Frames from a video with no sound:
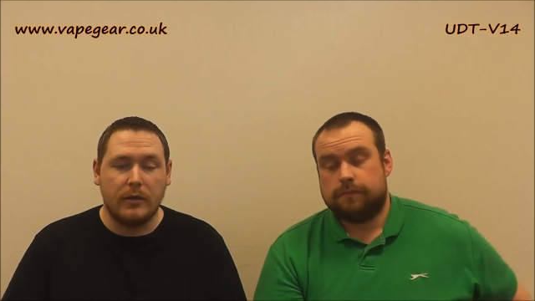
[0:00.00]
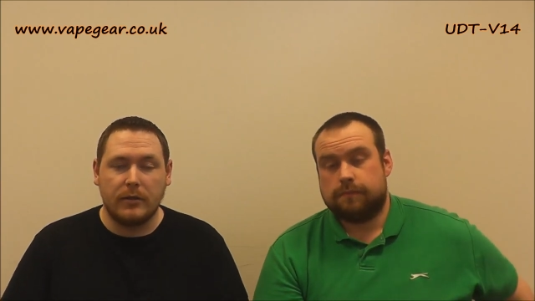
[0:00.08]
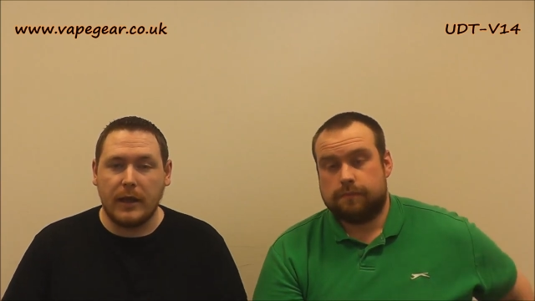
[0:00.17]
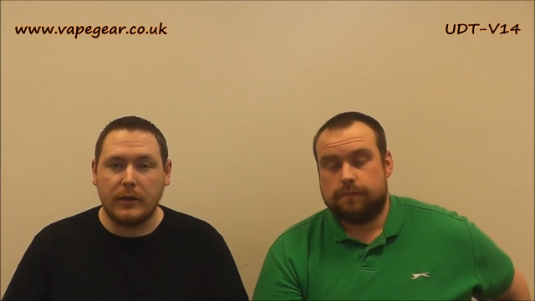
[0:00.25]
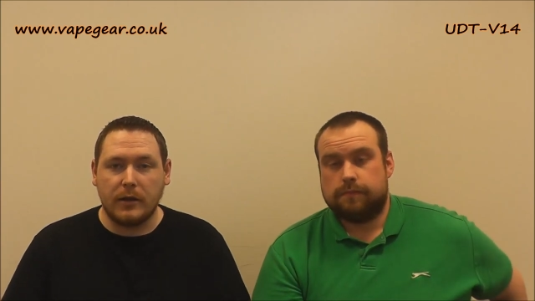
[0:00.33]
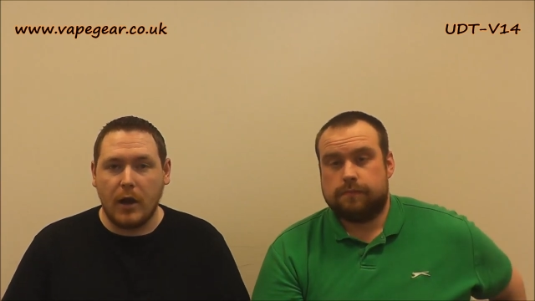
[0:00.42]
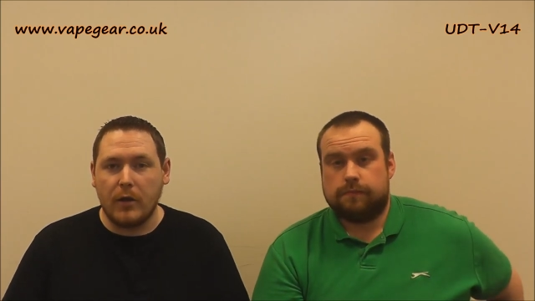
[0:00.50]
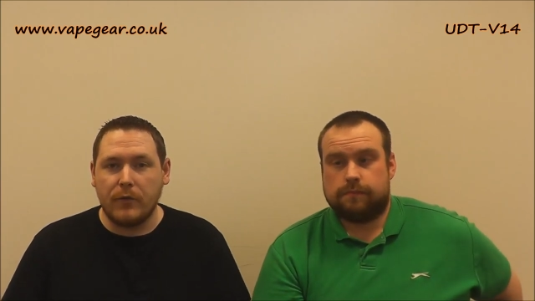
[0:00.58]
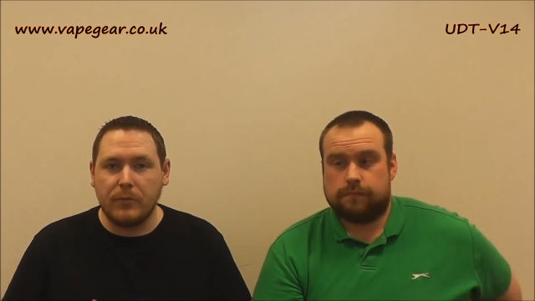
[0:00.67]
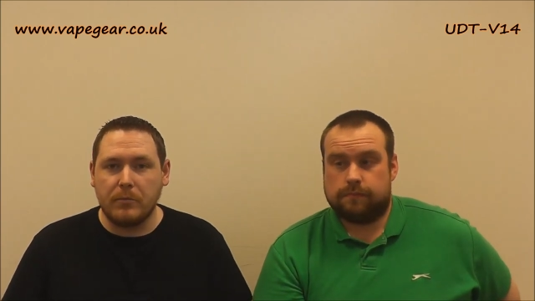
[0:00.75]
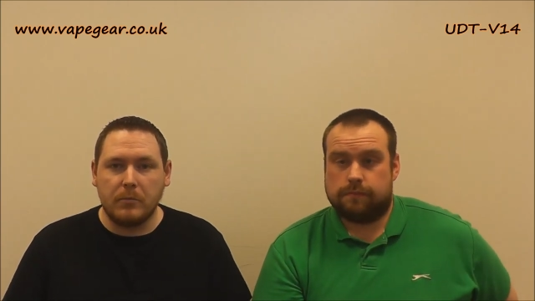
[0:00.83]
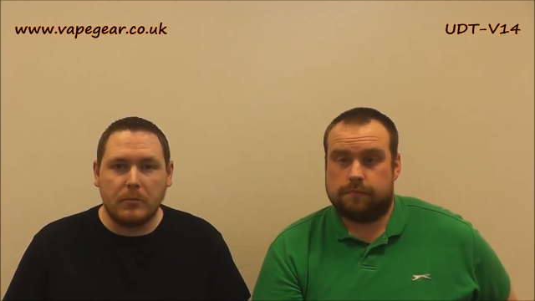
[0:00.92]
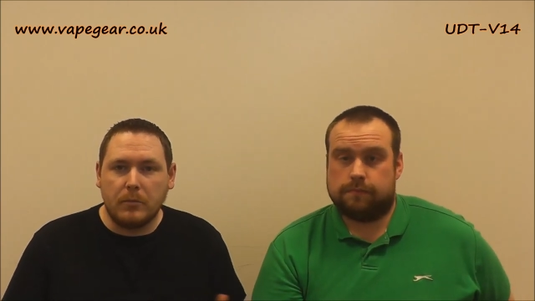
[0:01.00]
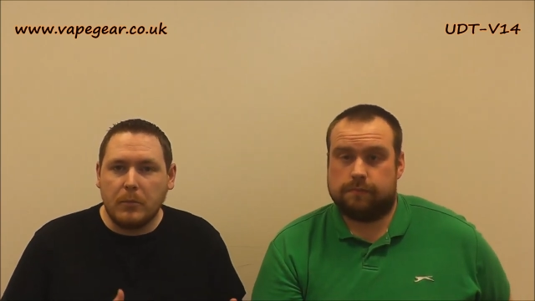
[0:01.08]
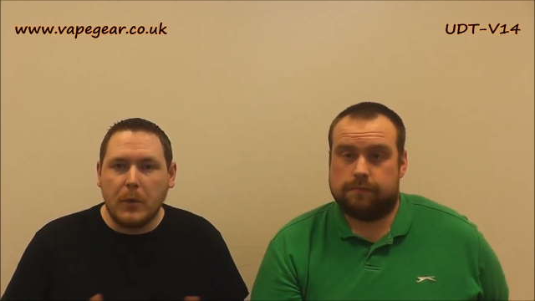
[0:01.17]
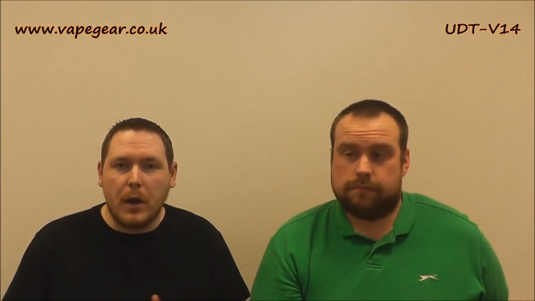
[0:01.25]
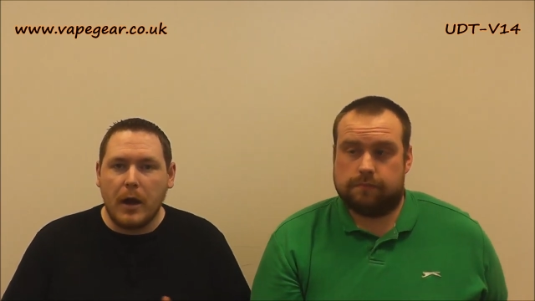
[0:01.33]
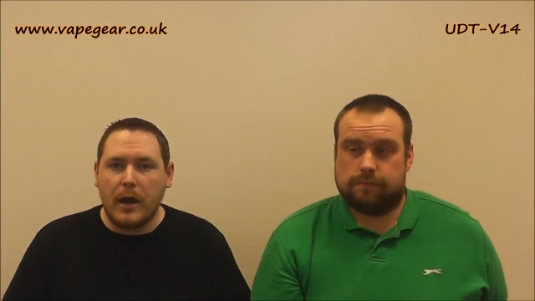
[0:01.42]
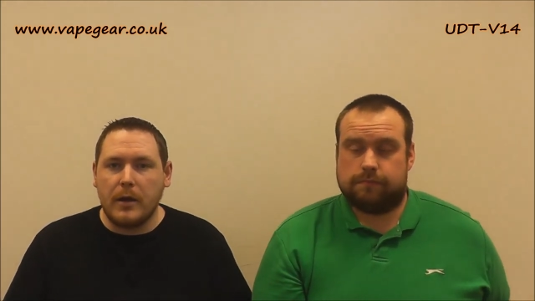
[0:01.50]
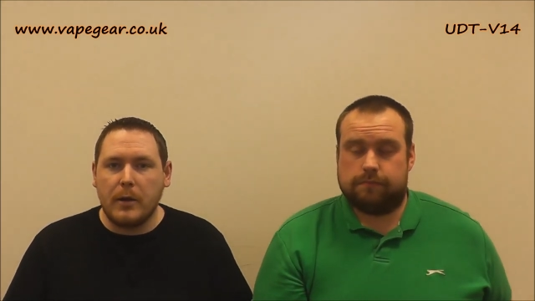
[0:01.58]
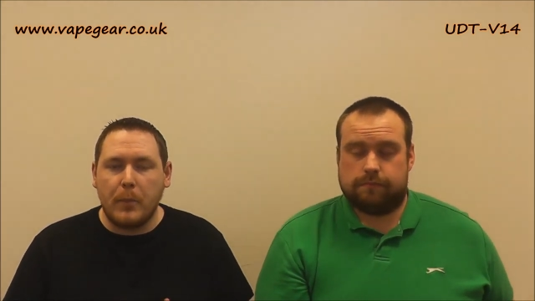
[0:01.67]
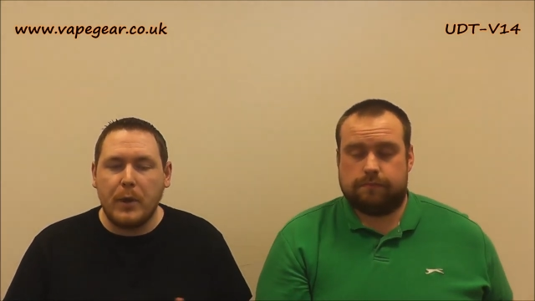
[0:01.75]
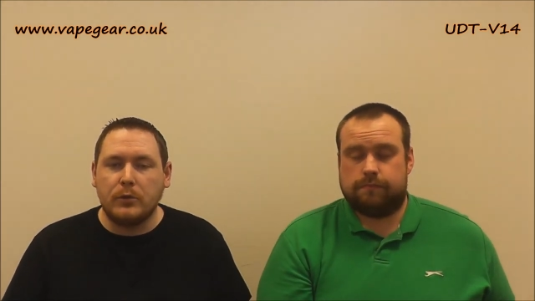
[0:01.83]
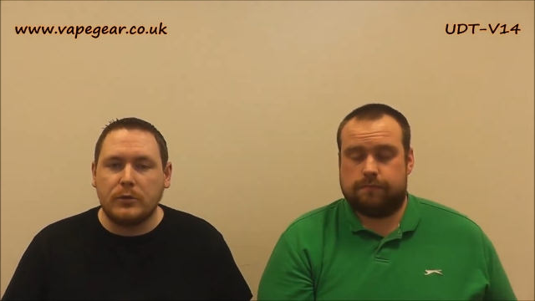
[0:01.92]
Speaker 1: That kind of
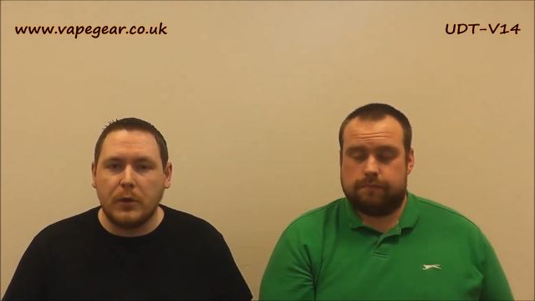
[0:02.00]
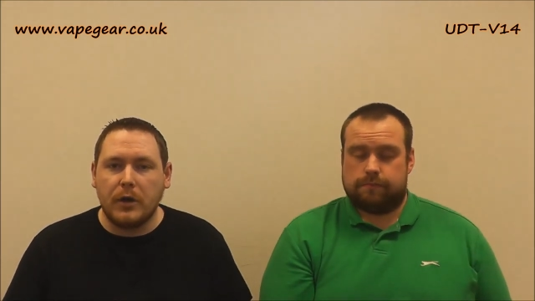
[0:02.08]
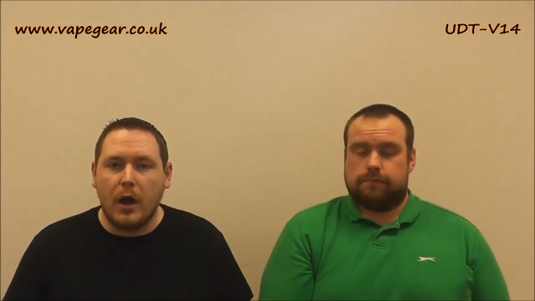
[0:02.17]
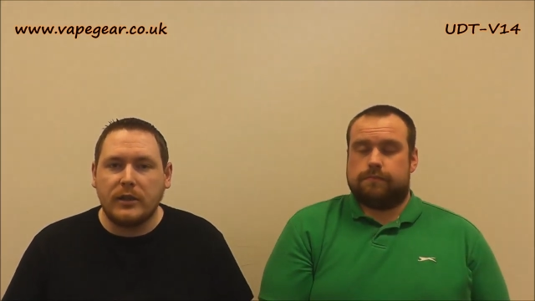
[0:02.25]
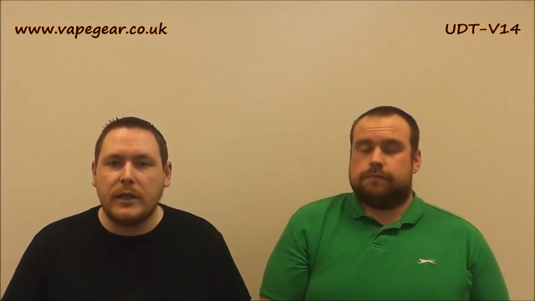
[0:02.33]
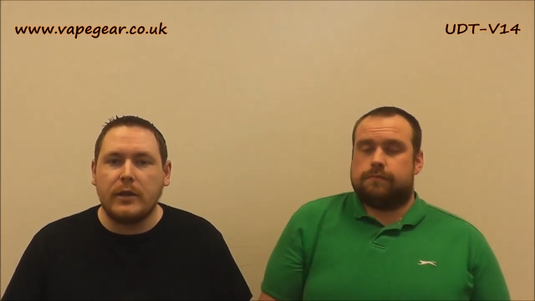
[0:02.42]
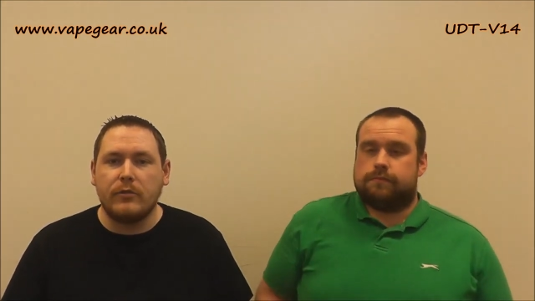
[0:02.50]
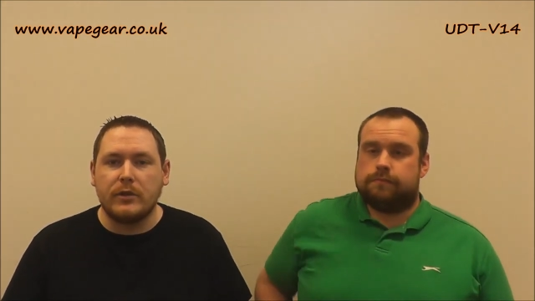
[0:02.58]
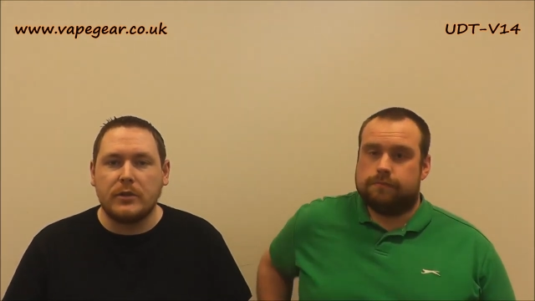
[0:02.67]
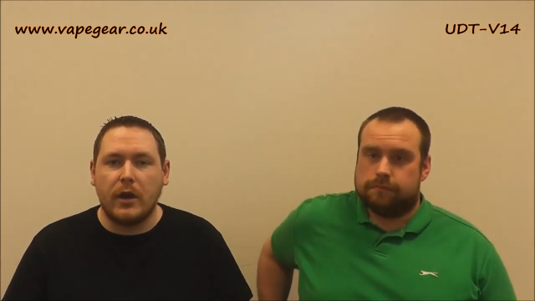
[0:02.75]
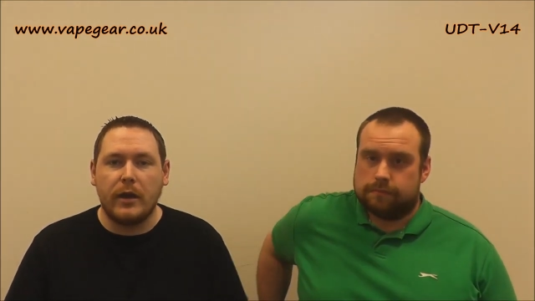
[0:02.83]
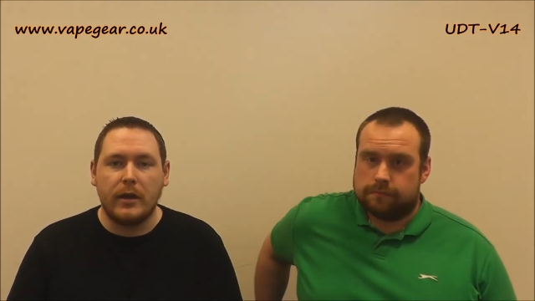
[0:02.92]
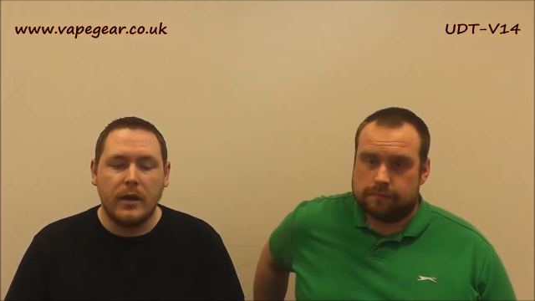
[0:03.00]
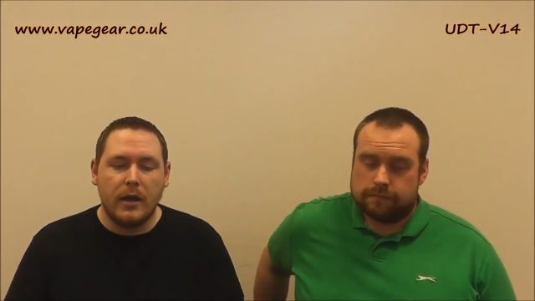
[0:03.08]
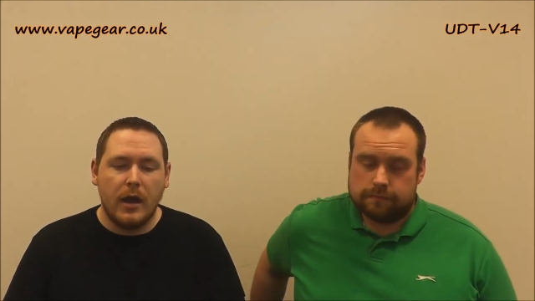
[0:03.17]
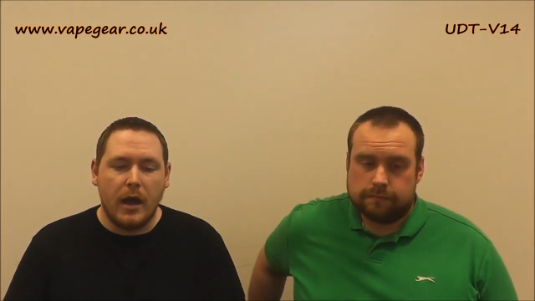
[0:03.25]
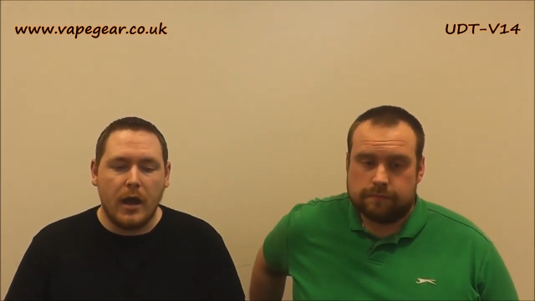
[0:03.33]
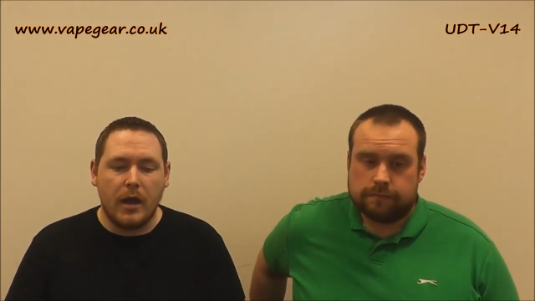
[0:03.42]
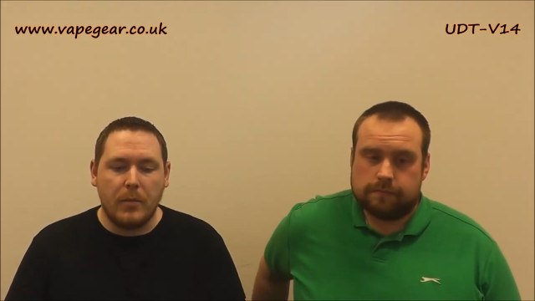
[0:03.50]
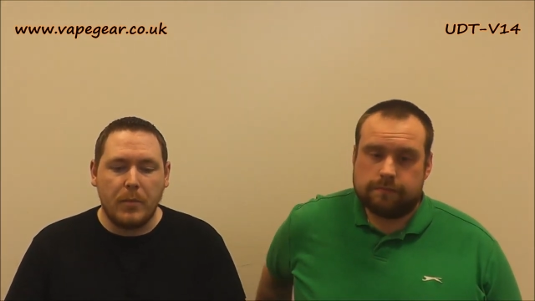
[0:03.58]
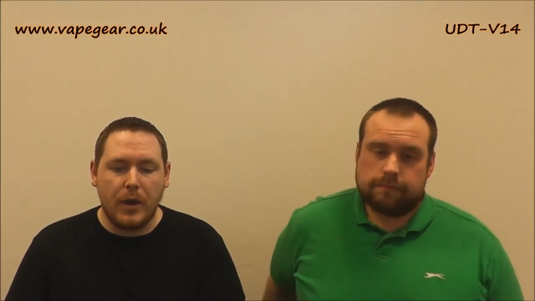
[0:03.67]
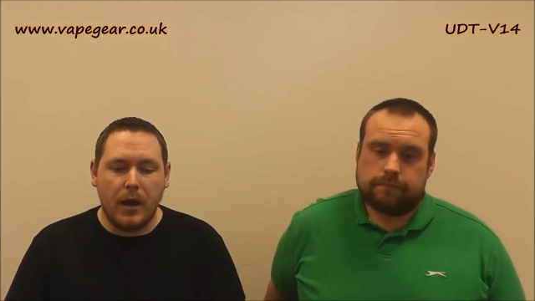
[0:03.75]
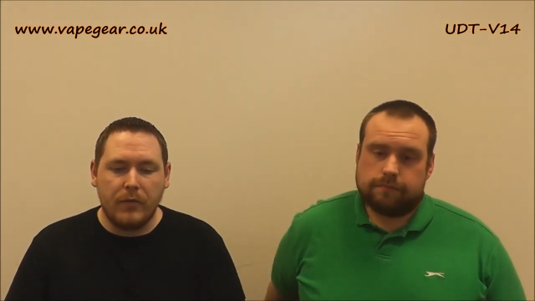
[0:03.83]
appeals to our, our tinkering side. Uh, but